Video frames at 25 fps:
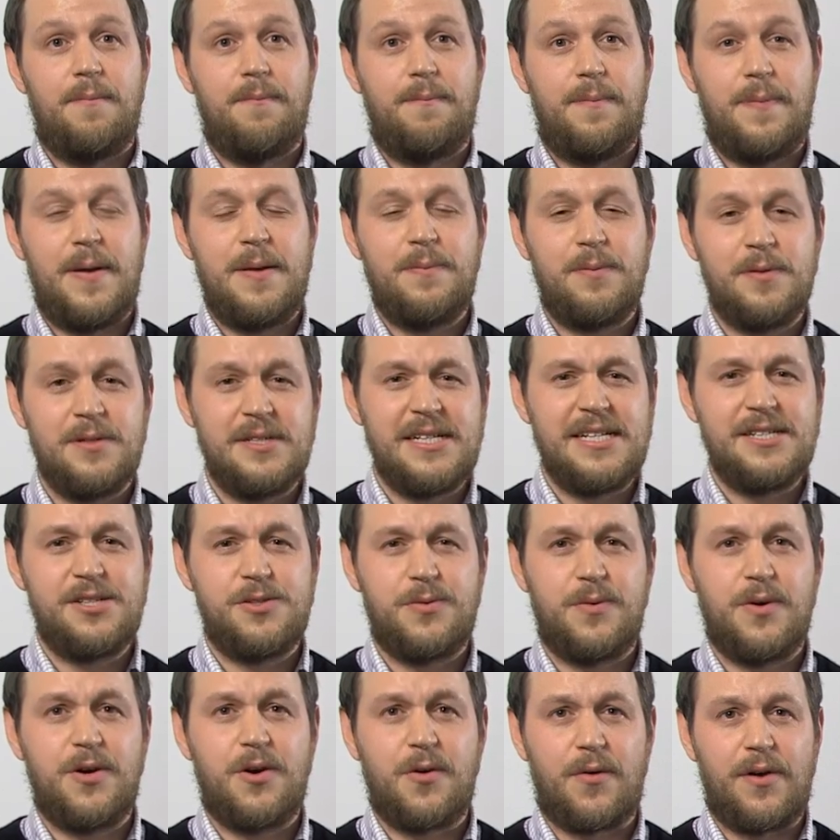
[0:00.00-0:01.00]
People need
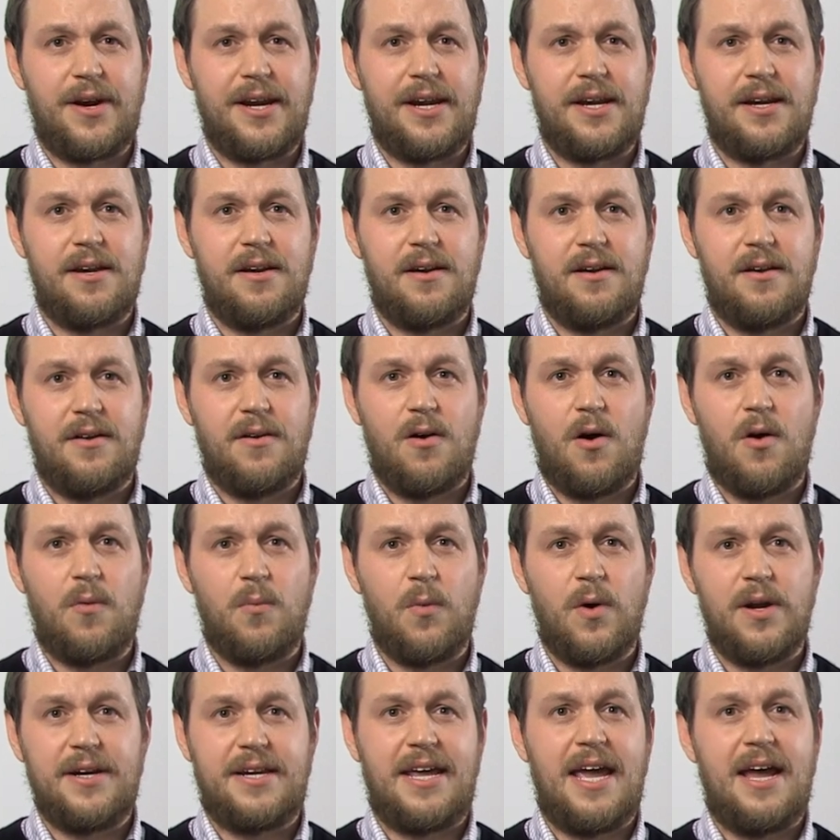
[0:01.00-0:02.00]
to agree on
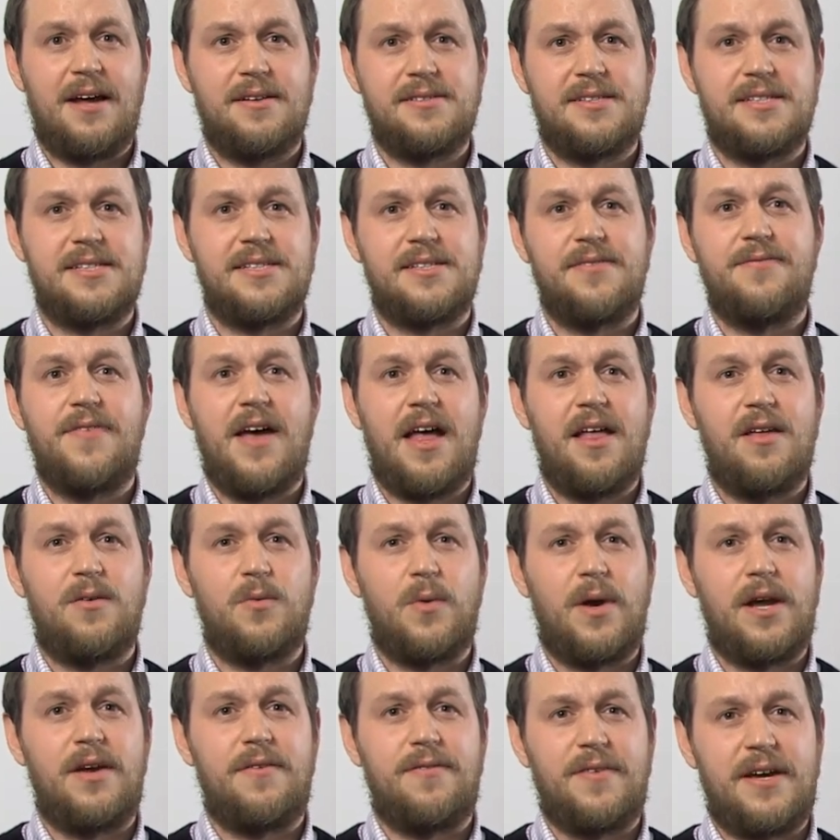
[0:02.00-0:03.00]
what counts as a valid
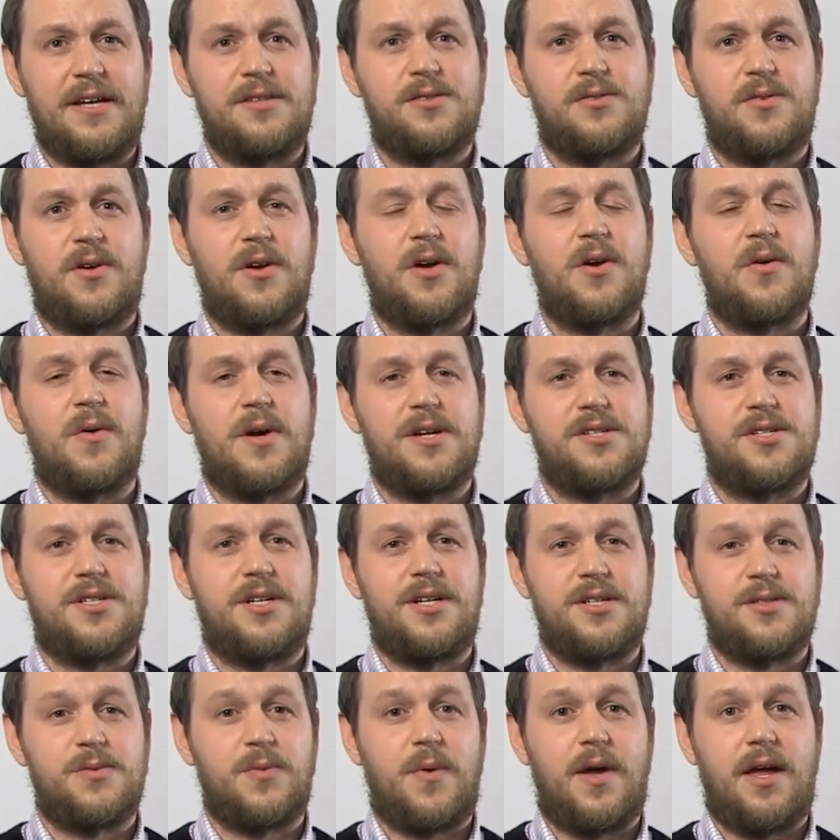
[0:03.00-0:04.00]
way of answering a question
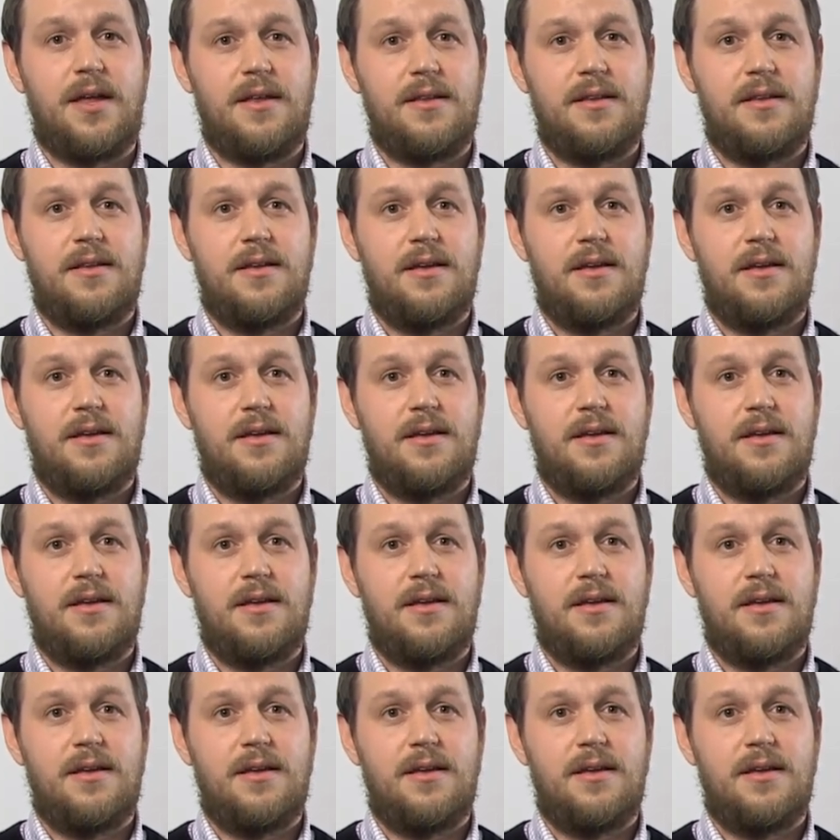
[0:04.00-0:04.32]
as well.